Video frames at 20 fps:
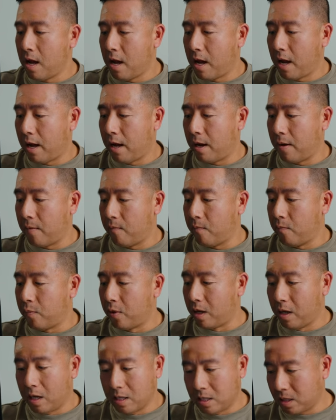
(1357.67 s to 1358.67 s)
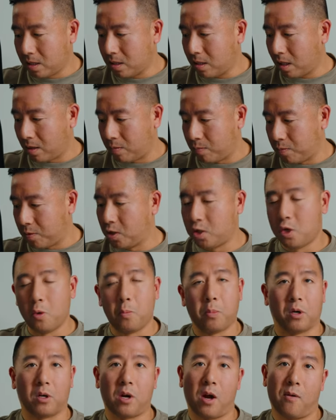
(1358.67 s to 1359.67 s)
But it's just like
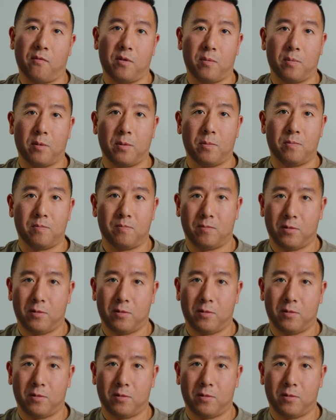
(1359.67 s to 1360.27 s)
super comfortable.